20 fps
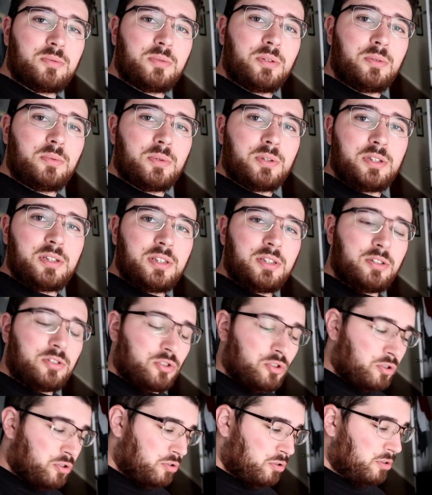We really,
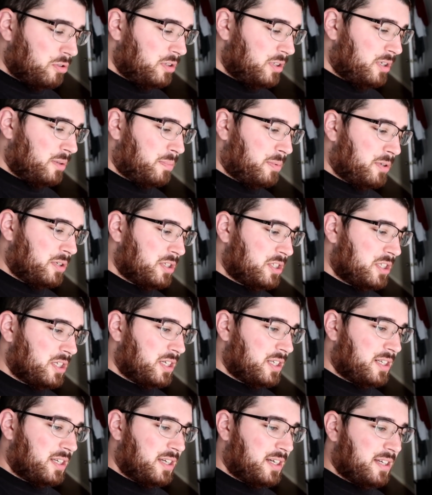truly
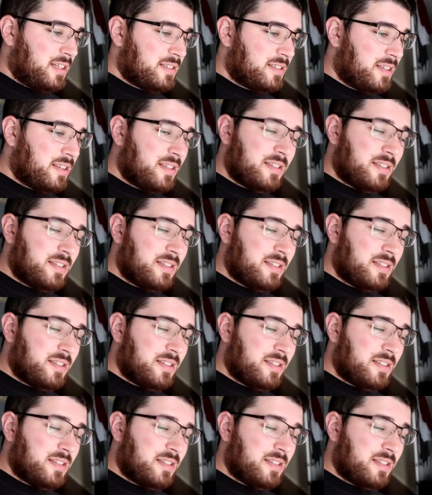appreciate it, guys.